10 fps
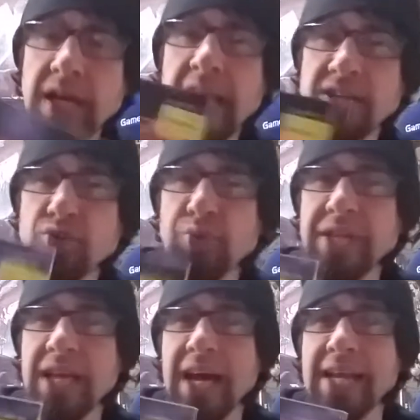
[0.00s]
at
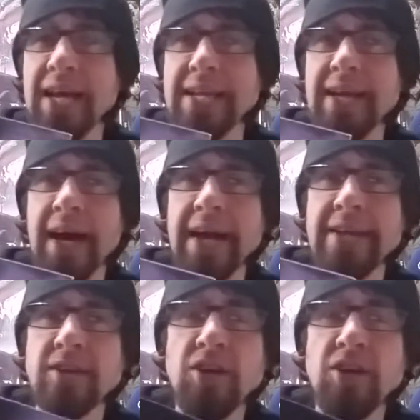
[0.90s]
$29.99